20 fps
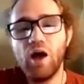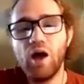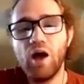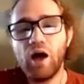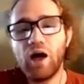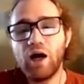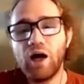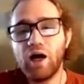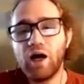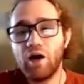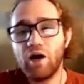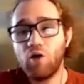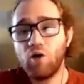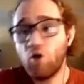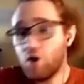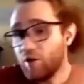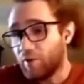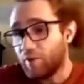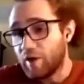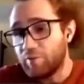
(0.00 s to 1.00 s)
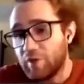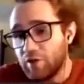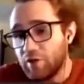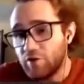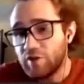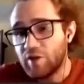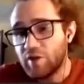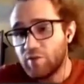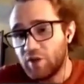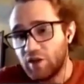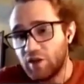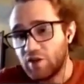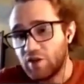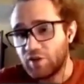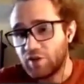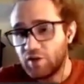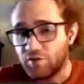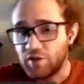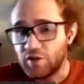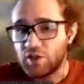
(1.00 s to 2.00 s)
Uh, or it might be doing something
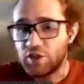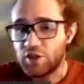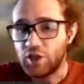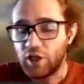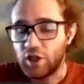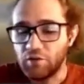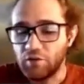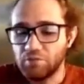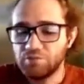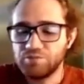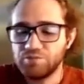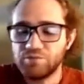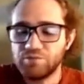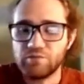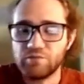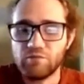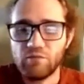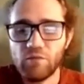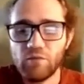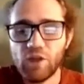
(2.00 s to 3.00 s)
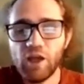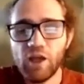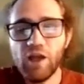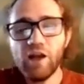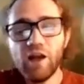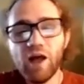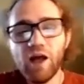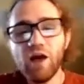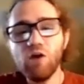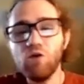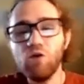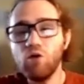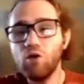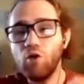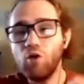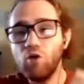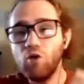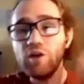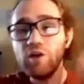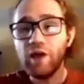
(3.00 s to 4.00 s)
different if he's cheating. And now,
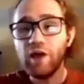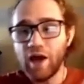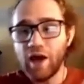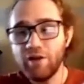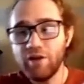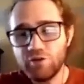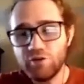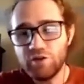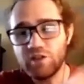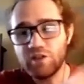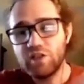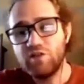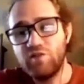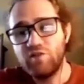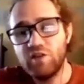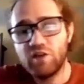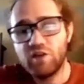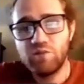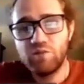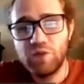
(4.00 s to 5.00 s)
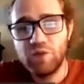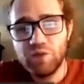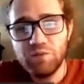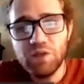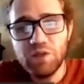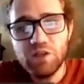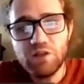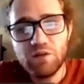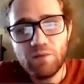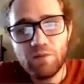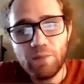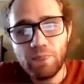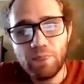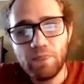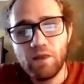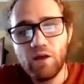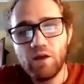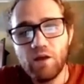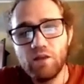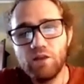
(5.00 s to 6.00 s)
only after receiving the commitment,
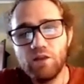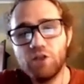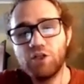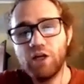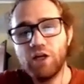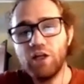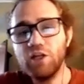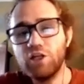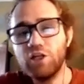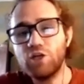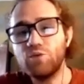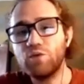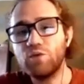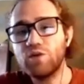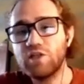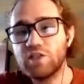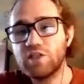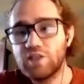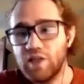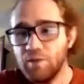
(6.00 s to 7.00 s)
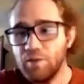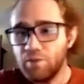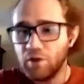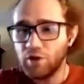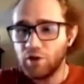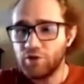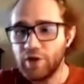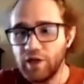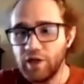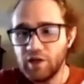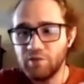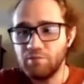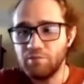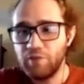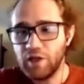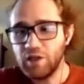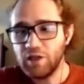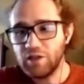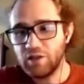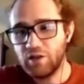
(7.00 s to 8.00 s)
the challenger will sample a random
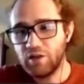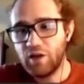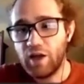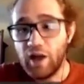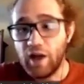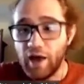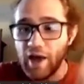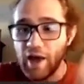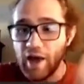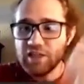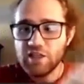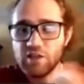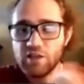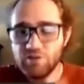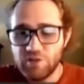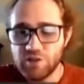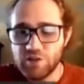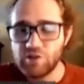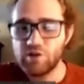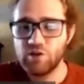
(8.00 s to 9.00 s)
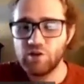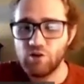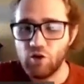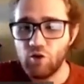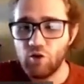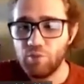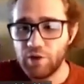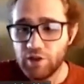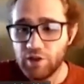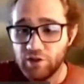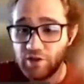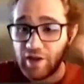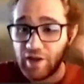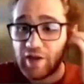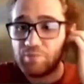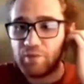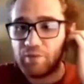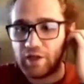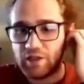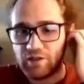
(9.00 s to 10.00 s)
bit and ask the adversary to open to
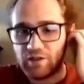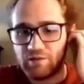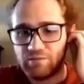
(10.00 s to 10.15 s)
that bit.